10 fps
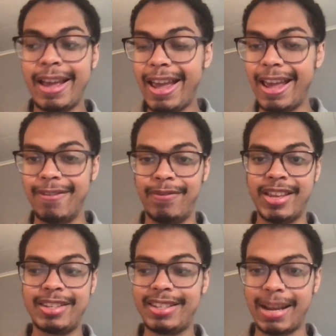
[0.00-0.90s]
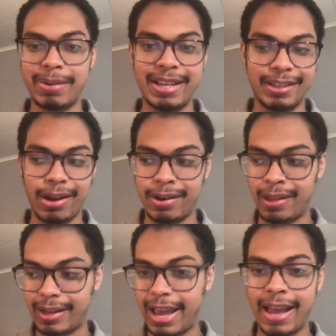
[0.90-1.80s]
And this segment is
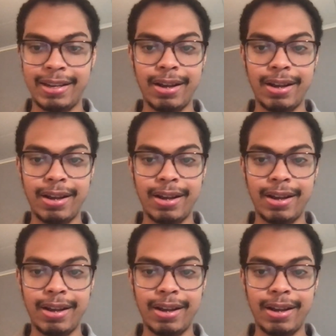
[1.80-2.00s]
unlike any